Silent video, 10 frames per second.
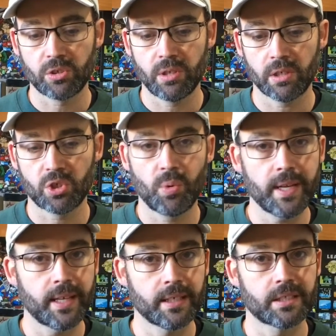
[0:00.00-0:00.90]
they're
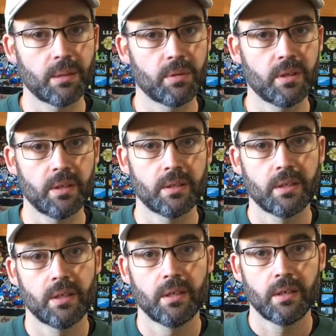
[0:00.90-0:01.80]
tweaking some of the
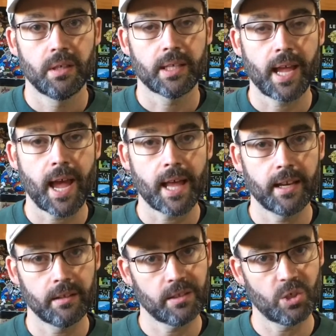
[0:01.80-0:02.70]

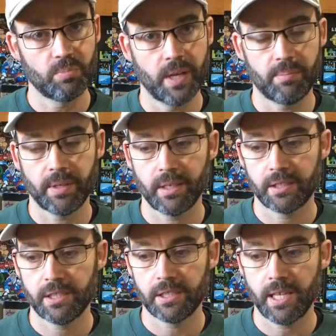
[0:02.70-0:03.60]
canon a little bit
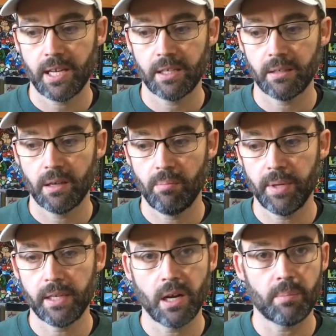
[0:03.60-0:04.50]
because she's getting
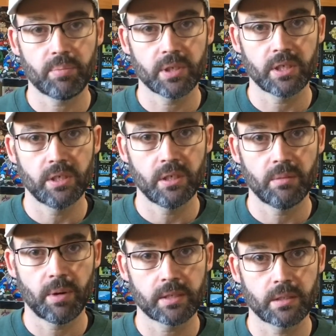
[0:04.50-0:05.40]
beat up pretty
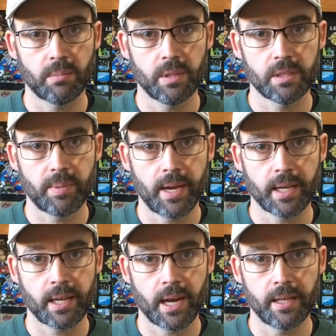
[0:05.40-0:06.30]
good by some of these
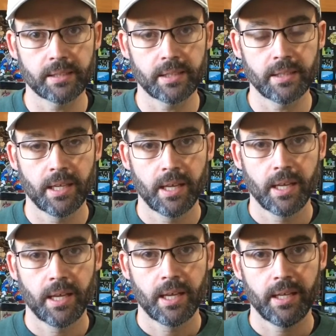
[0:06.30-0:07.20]
bad guys, and
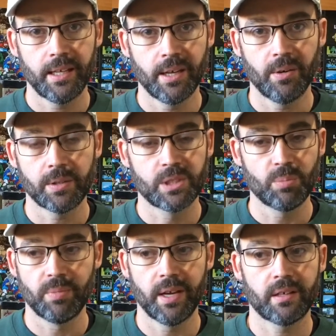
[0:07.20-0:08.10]

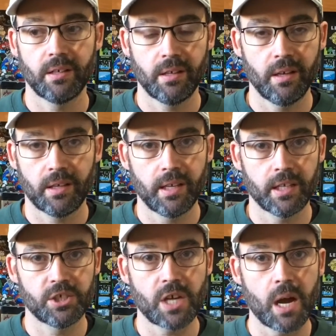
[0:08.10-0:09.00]
Superman can
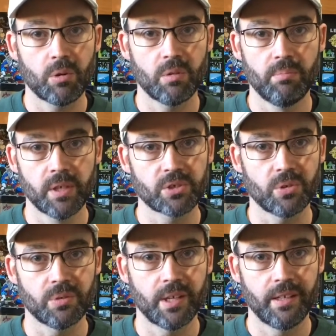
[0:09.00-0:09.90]
get shot with a
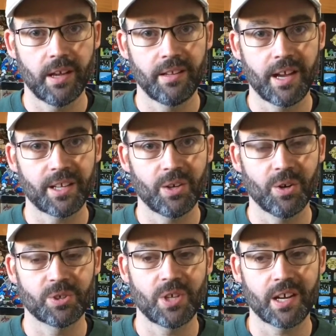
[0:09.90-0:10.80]
missile and not get
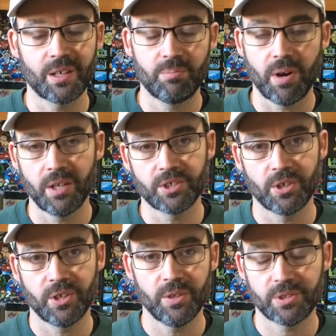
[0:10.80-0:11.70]
hurt. So how can a punch
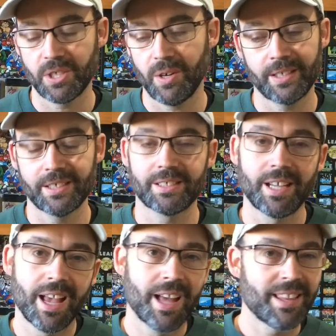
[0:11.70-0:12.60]
hurt you? So it just,
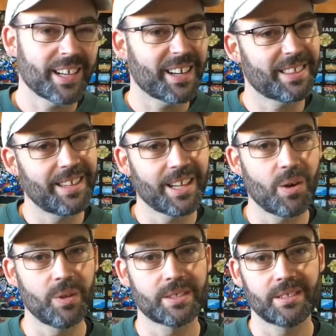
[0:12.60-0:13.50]
that kind of thing
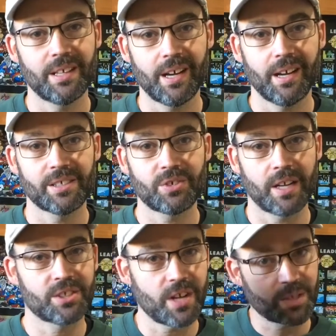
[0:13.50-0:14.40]
always
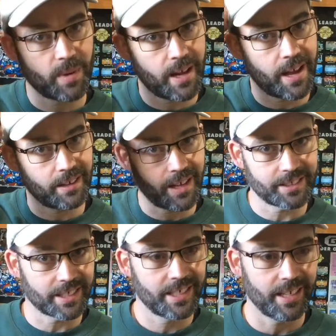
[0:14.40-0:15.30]
scratched my head at a lot
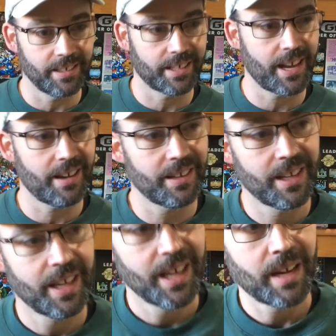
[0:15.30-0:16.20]
as a kid. Like, how,
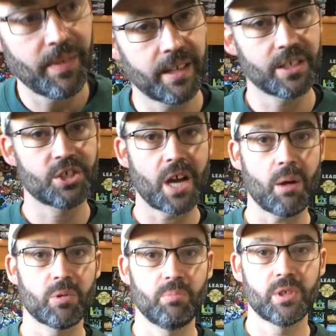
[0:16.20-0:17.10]
if you can get
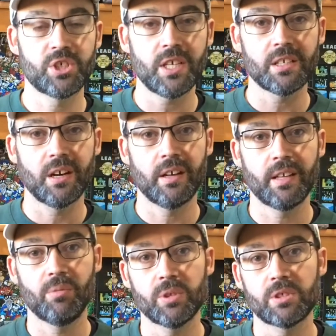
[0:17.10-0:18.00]
shot with a machine gun,
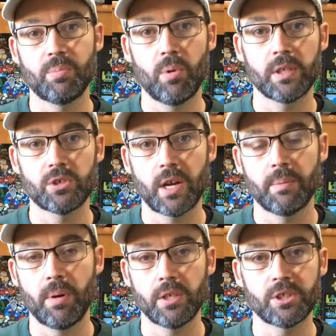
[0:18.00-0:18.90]
then what's the point of trying
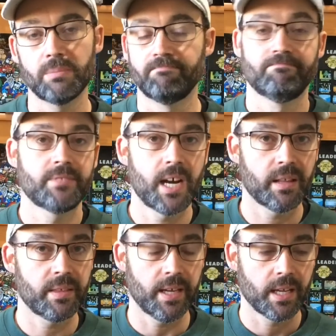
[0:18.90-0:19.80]
to punch him, kind
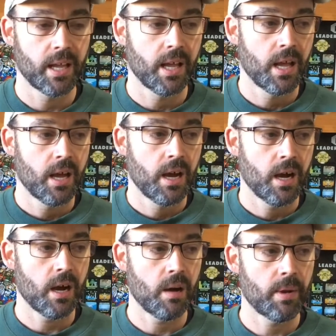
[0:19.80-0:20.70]
of thing.
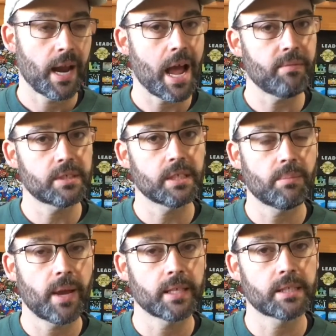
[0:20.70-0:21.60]
And I haven't seen the
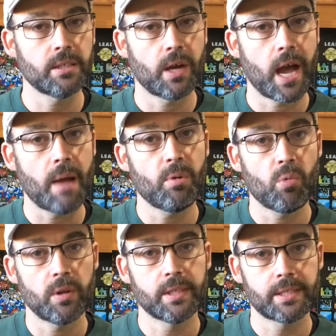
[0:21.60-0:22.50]
Man of Steel. I have been
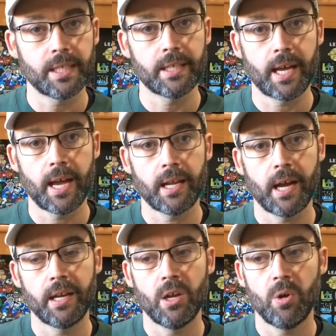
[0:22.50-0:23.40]
wanting to see that.
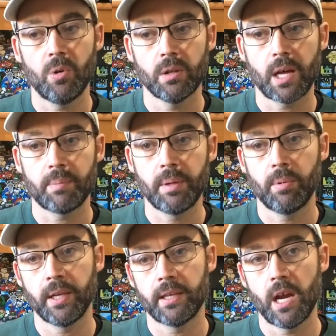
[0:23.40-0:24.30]
I know a lot of
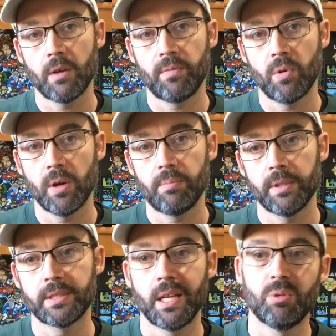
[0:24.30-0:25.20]
people didn't care for it,
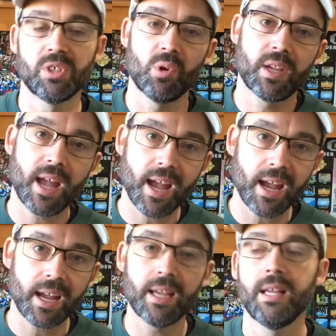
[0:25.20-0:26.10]
but said it was
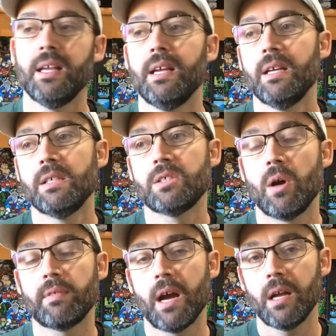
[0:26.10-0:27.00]
okay. So
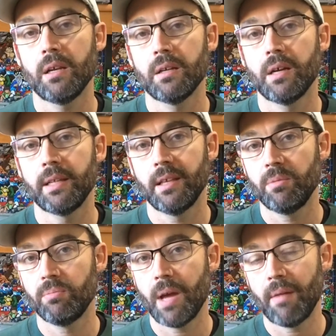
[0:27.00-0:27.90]
I
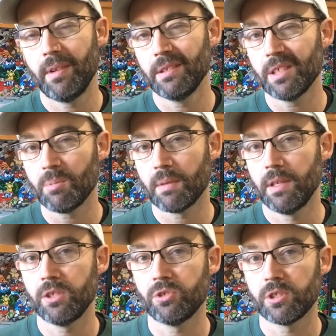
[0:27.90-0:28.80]
did have a little bit of
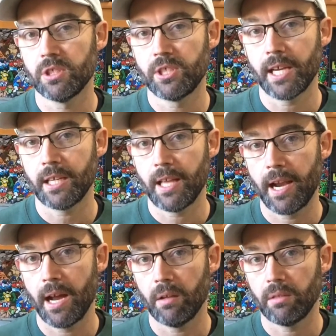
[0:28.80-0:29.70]
an interest in checking
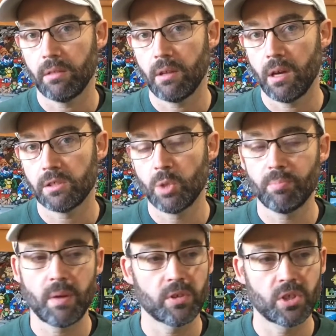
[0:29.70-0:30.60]
that out.
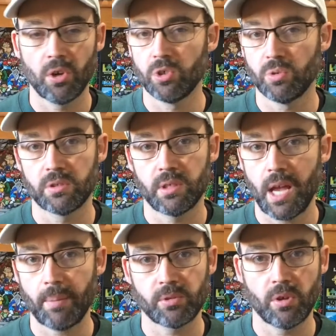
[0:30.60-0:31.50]
Superman Returns was
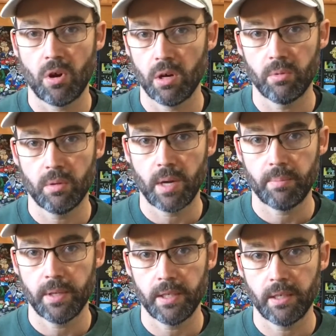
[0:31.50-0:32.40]
absolutely horrible in my
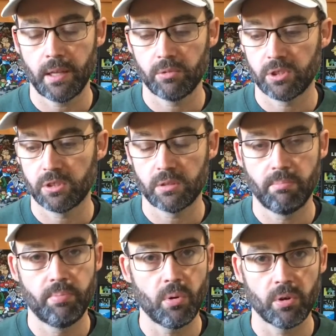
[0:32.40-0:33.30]
opinion. It was just
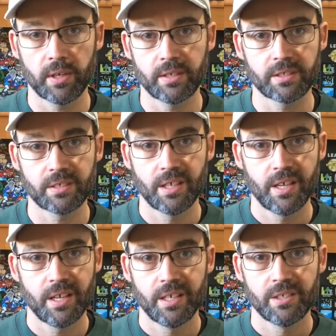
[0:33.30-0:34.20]
the boringest,
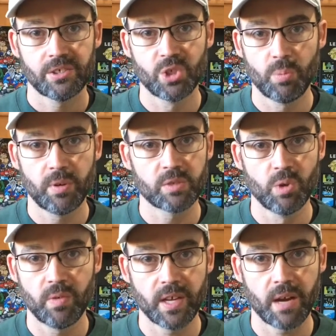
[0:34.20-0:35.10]
stupidest
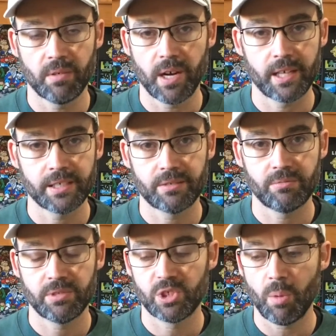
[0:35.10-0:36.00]
movie ever.
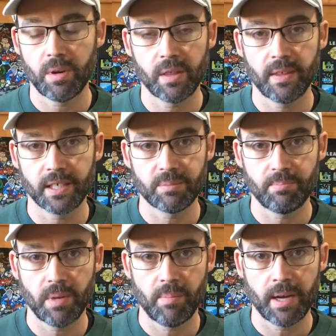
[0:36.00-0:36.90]
So many things
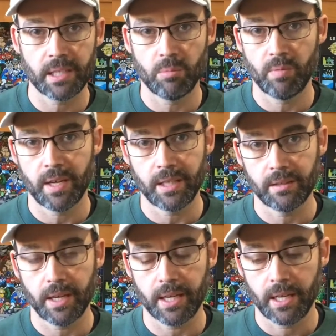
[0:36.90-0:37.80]
about that movie I didn't
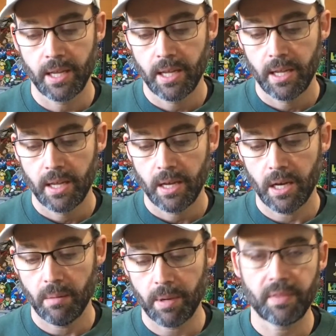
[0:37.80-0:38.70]
like.
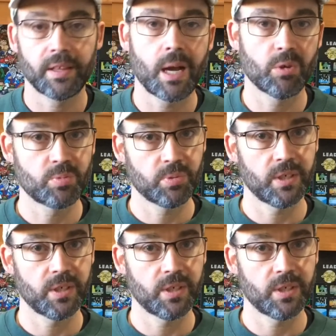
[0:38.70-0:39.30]
But I think that was